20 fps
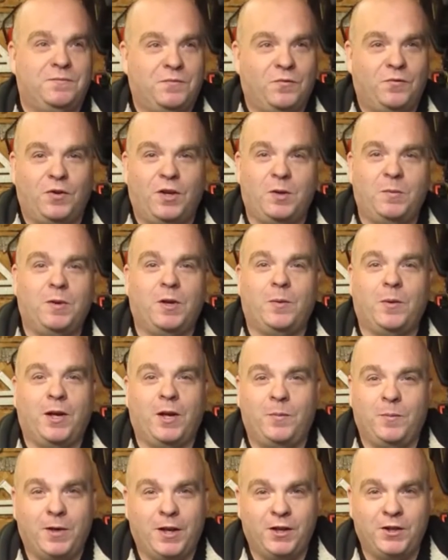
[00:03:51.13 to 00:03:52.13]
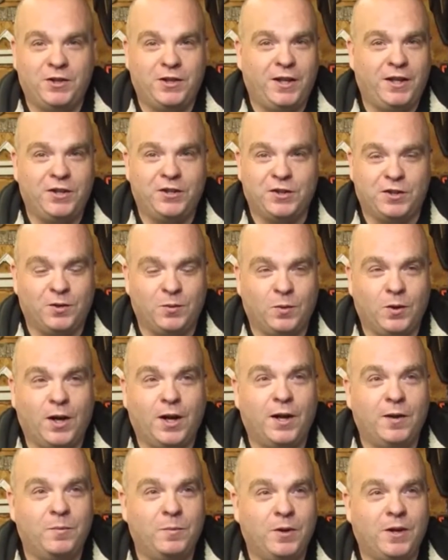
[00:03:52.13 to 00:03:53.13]
figment of my imagination or
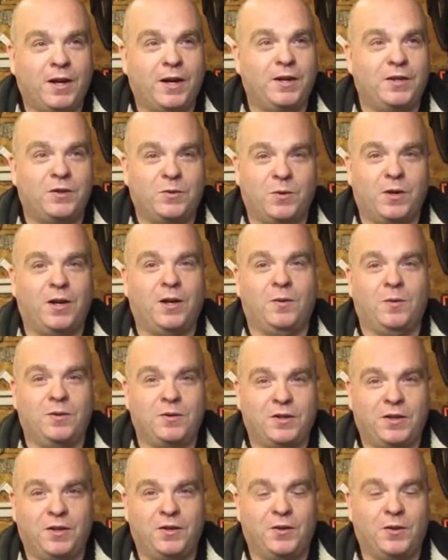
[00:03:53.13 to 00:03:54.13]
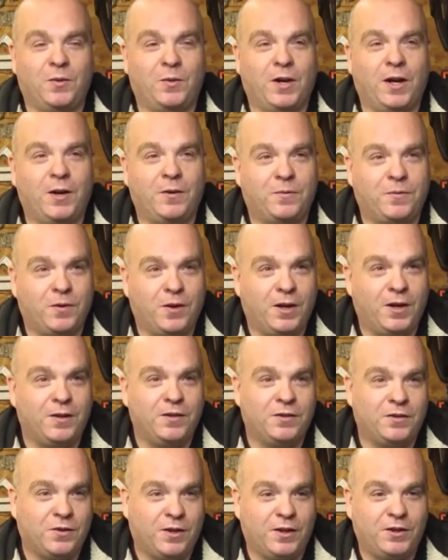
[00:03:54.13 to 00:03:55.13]
what, but I swear it was under the right
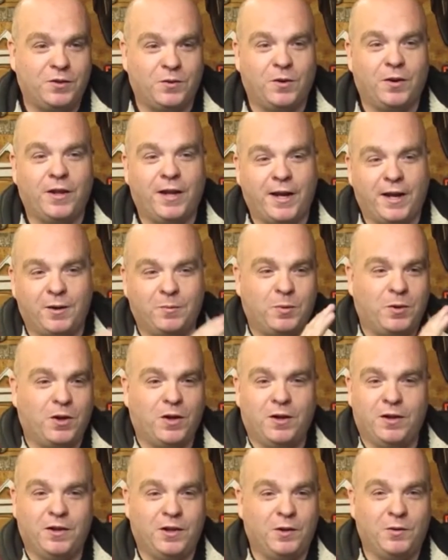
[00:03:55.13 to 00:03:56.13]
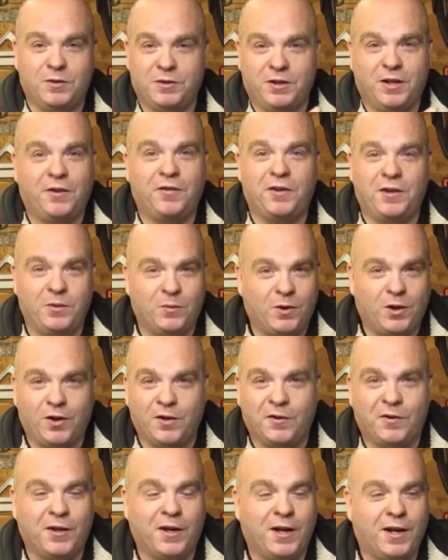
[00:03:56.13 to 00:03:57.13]
front. So I tore that apart. There was nothing
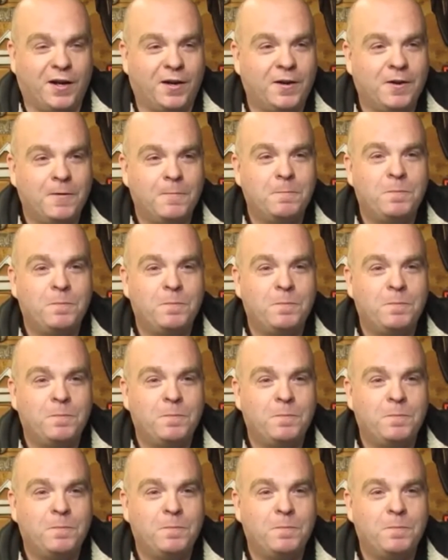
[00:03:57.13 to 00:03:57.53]
wrong there.